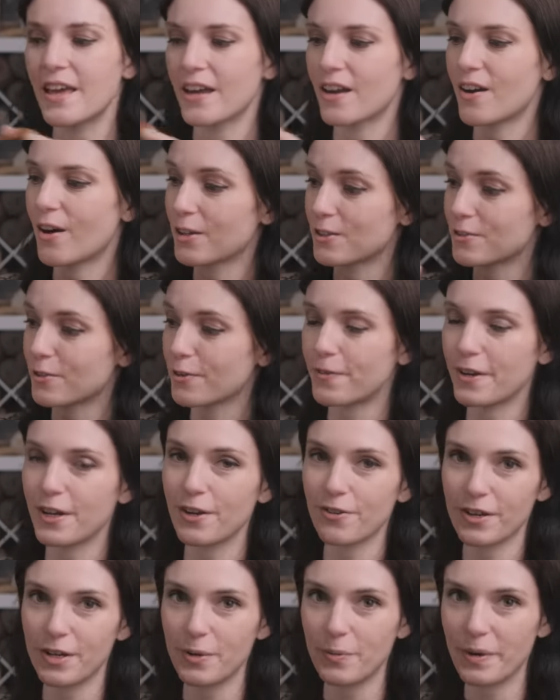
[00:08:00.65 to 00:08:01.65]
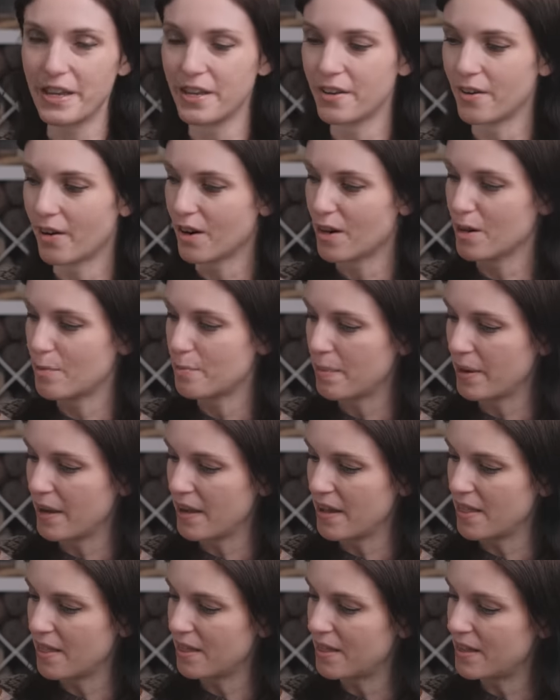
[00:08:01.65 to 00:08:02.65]
It calls for fingering weight yarn,
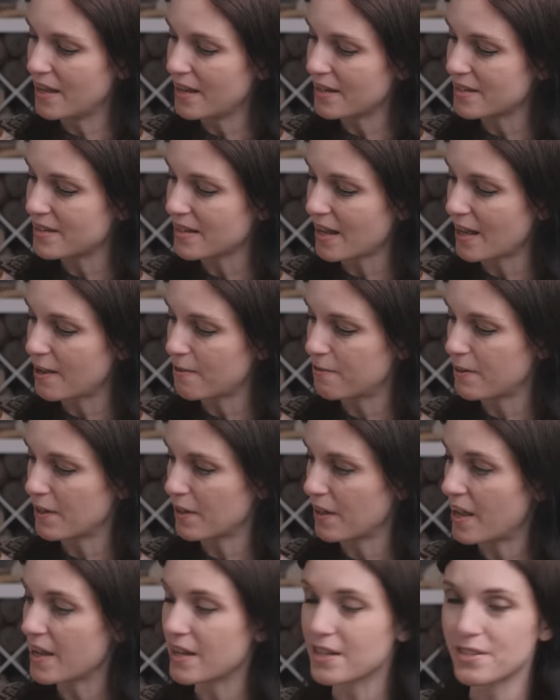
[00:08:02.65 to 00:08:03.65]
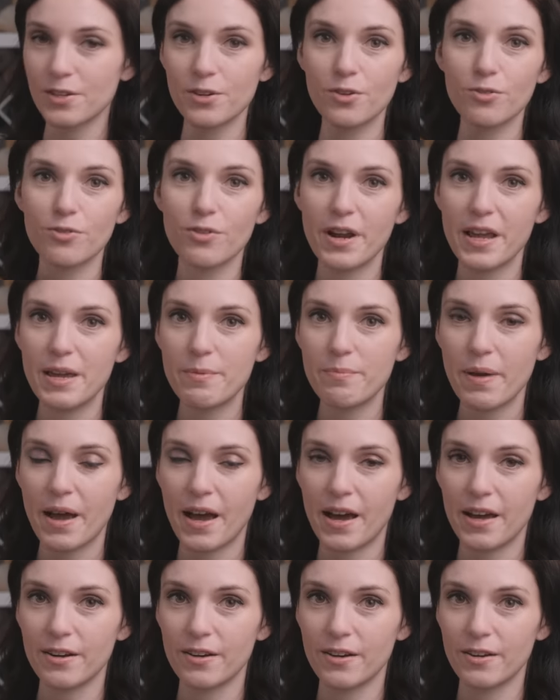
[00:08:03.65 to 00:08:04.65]
but this I feel like is a great
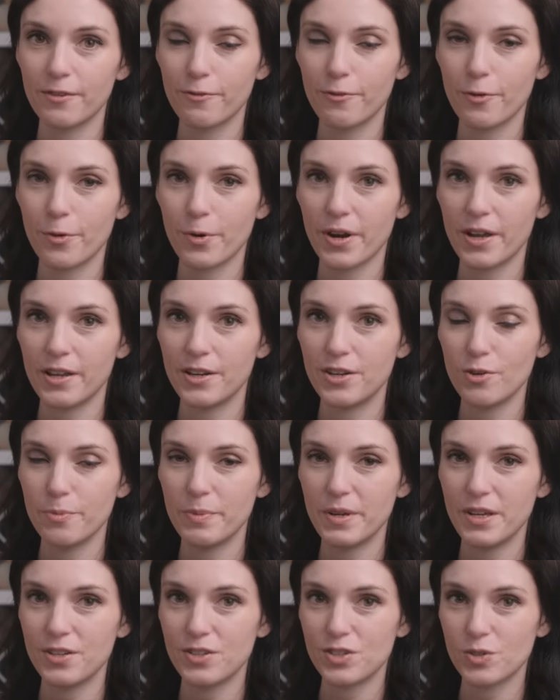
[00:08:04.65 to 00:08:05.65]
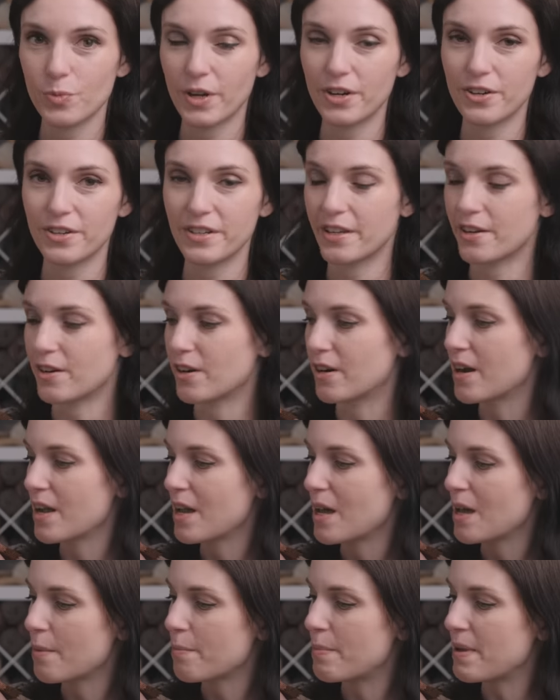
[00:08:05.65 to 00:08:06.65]
pattern for a newbie sweater knitter
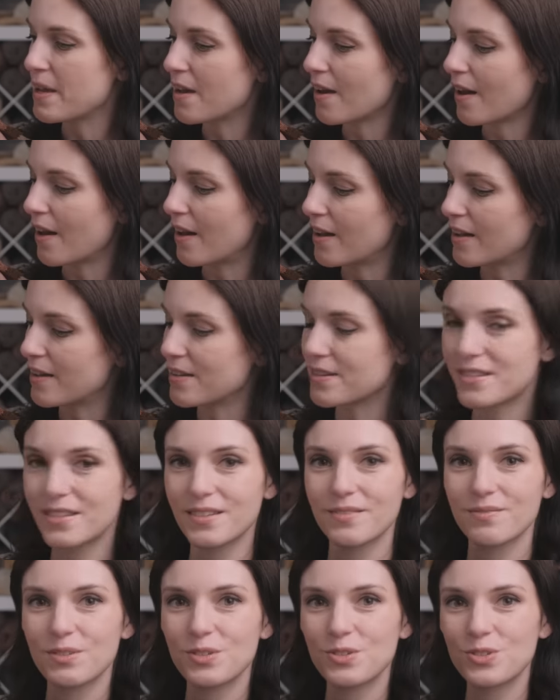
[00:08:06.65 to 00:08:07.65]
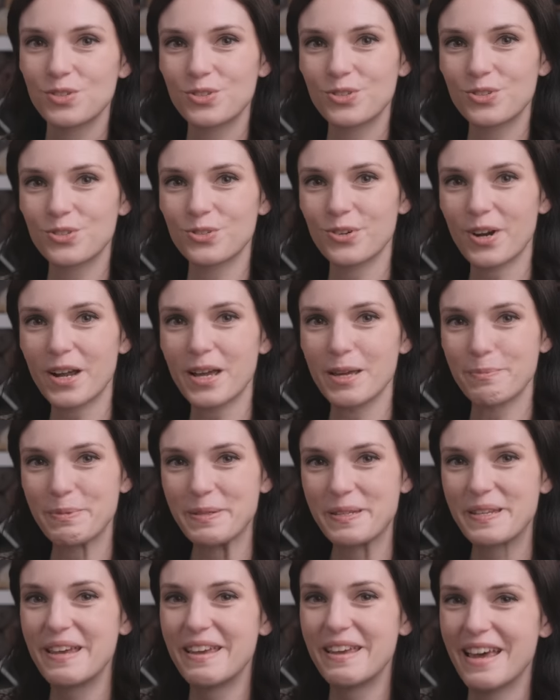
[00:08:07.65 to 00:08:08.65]
because
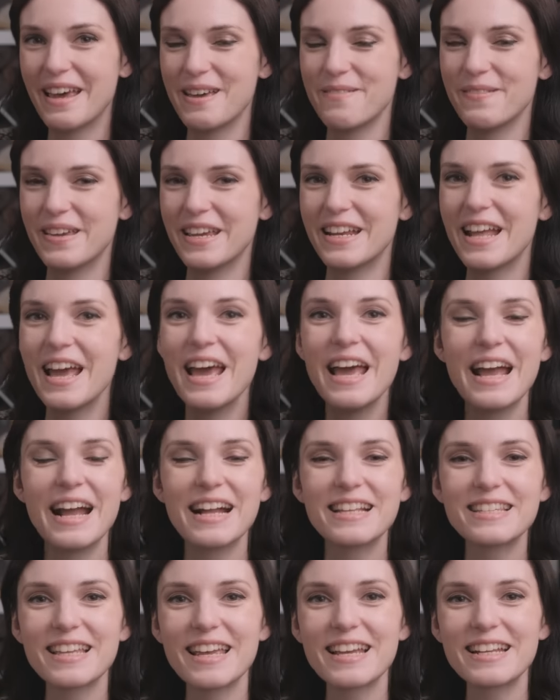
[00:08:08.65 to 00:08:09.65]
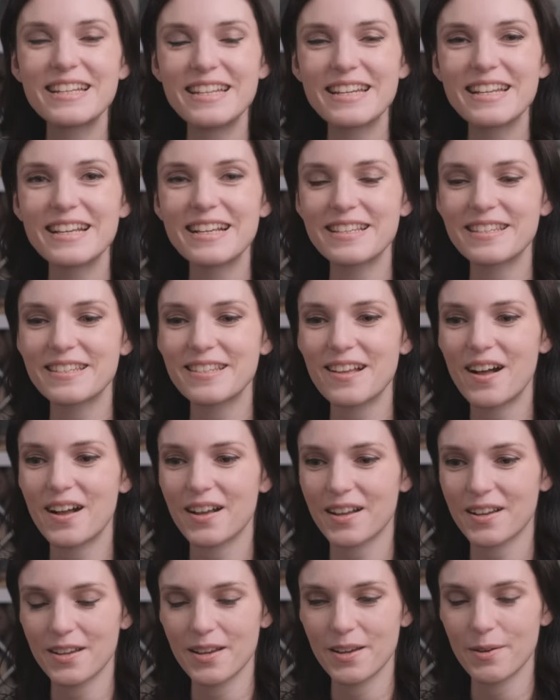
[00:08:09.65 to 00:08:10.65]
stripes. I mean, it's like knitting a
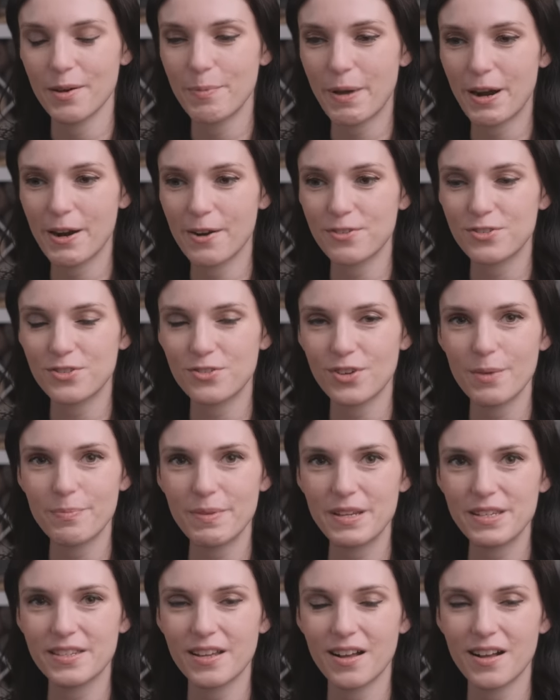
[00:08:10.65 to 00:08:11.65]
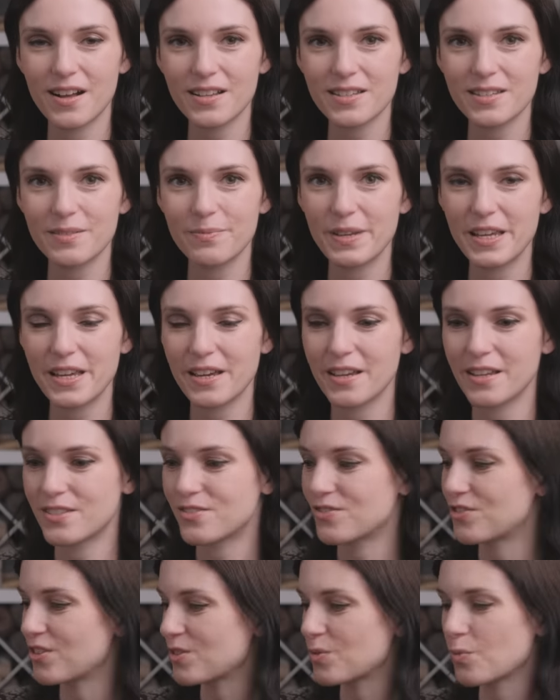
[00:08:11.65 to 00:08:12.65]
sock, a, a pair of stripy socks because
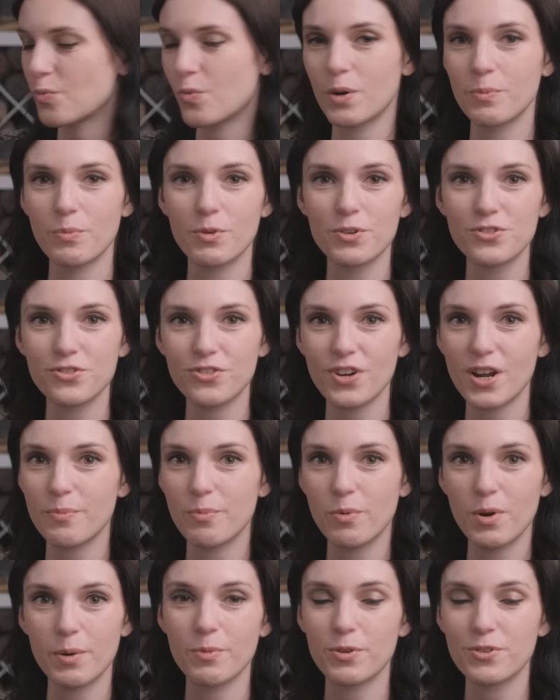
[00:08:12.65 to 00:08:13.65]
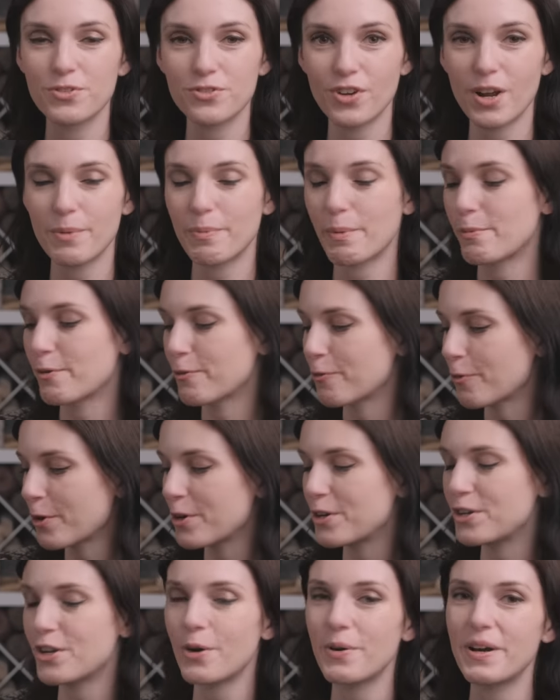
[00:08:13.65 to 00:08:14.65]
just one more stripe, one more stripe, and before
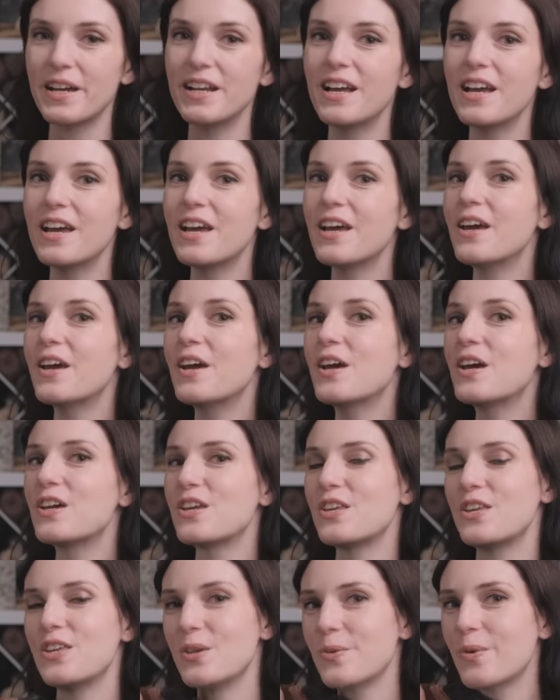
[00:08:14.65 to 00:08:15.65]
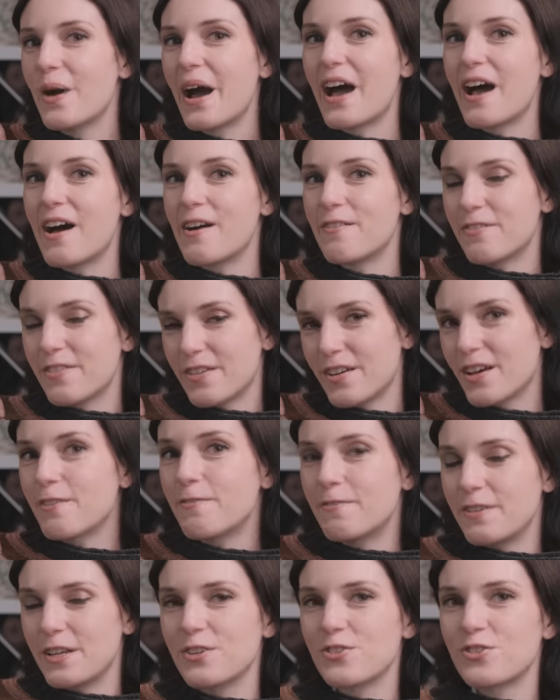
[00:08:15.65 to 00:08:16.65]
you know it, you have a
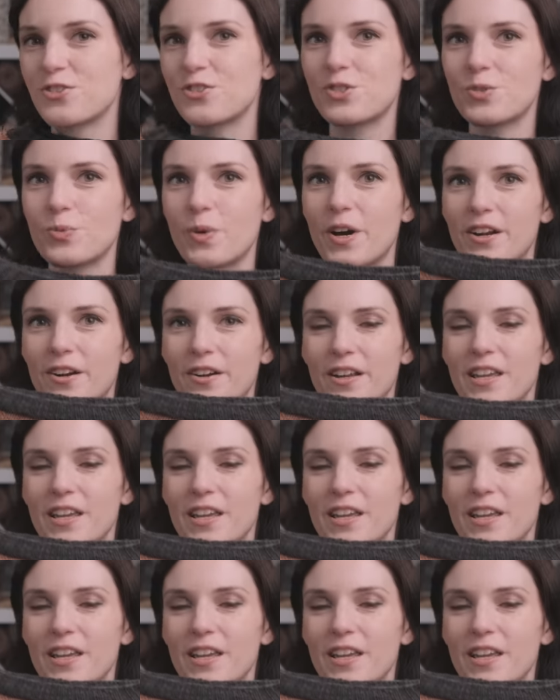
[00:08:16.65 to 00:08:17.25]
finished sweater.